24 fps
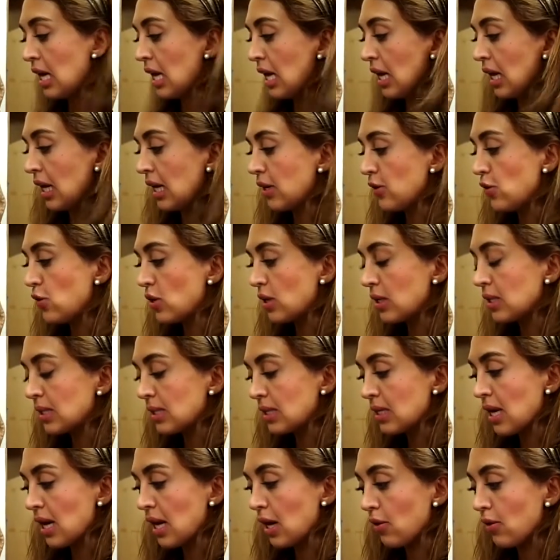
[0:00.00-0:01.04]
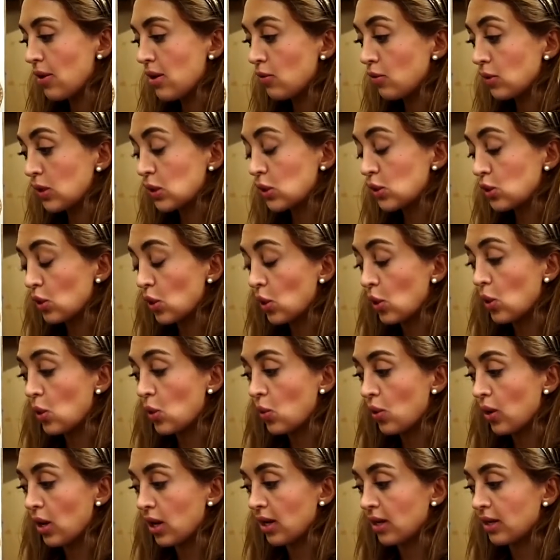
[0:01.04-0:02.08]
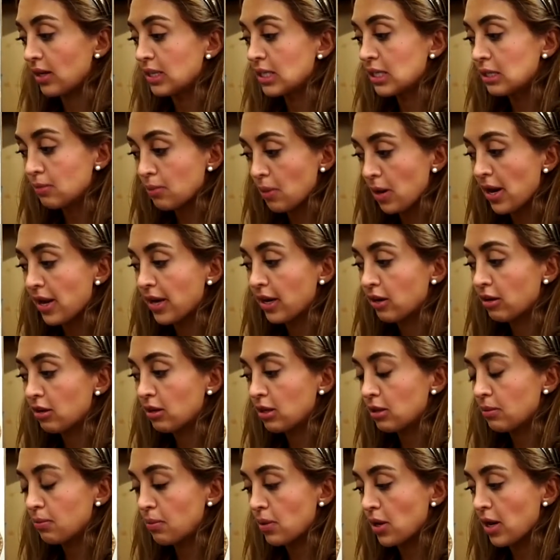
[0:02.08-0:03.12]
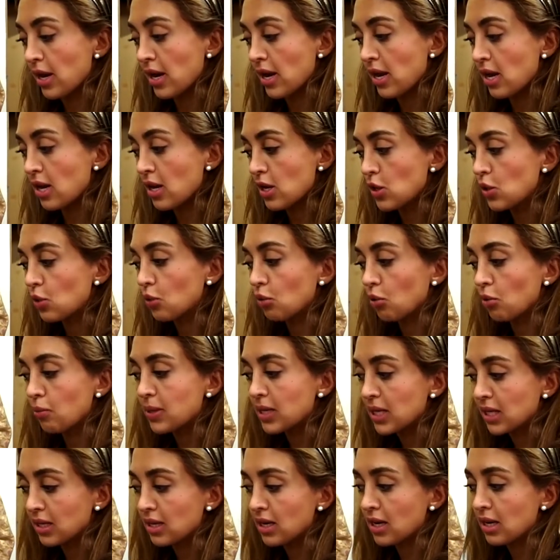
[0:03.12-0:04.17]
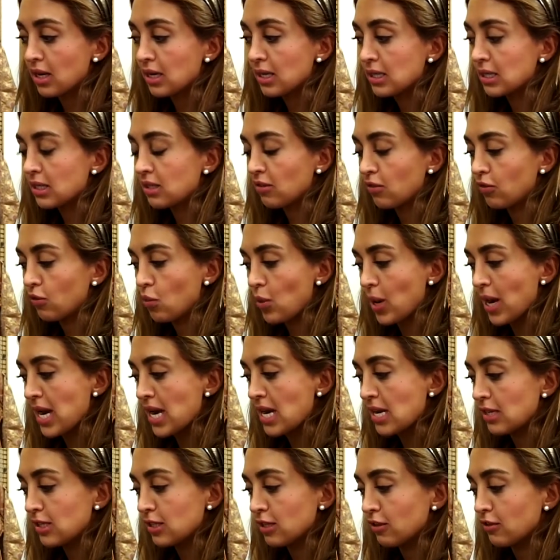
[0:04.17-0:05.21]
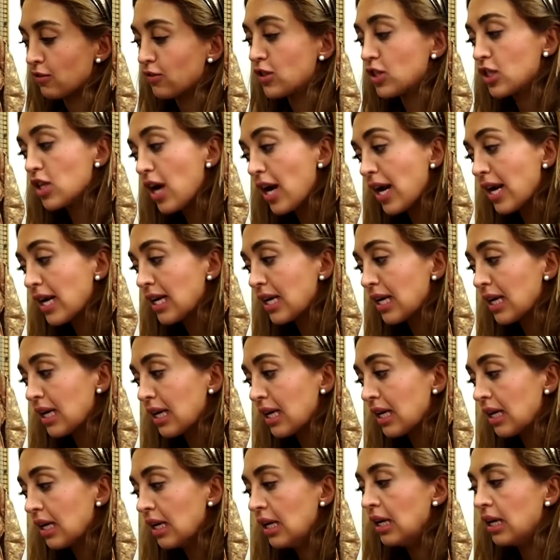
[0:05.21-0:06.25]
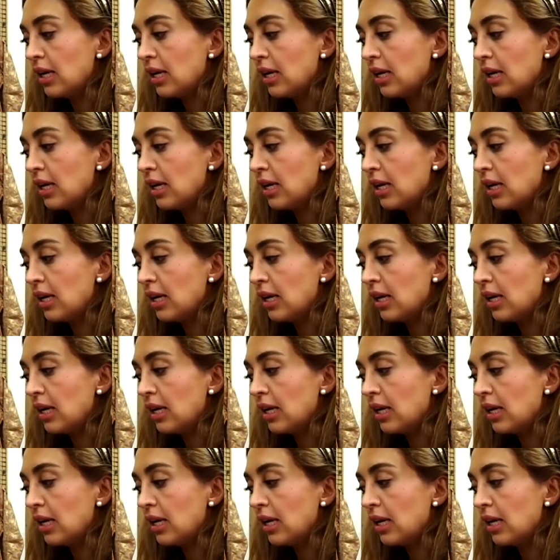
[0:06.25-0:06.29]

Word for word: And you can see how he was so uh, inspired by Europeanized ways of dining.